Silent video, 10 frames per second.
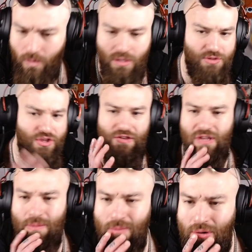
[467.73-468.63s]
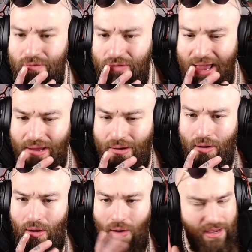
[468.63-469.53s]
Does it move like,
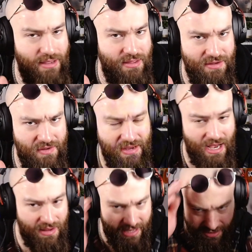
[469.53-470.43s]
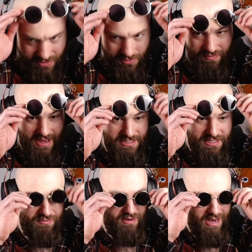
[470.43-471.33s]
okay, this is getting like too fancy
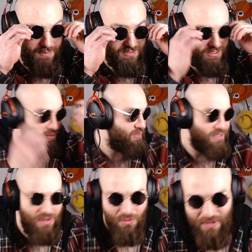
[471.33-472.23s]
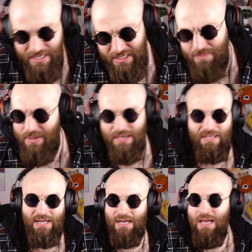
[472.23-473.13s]
for absolutely no reason,
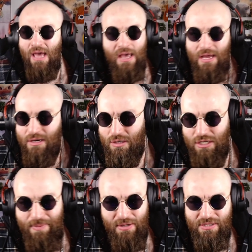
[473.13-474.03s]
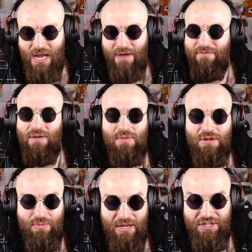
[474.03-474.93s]
but you're supposed to have fun when
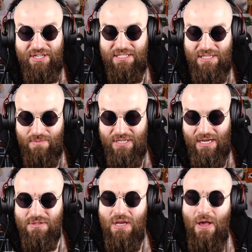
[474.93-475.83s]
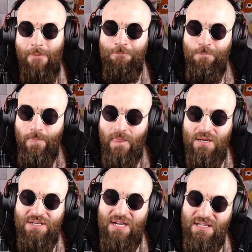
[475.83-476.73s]
you play chess sometimes.
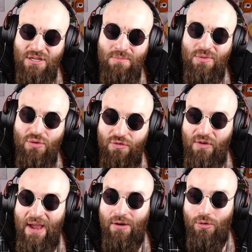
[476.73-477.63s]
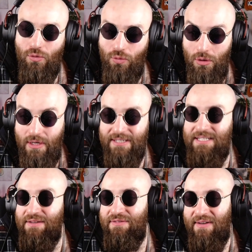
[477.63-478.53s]
Does it move like rook
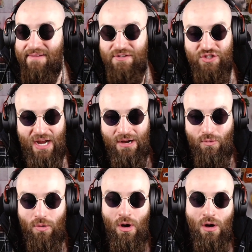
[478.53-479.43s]
d5 check work?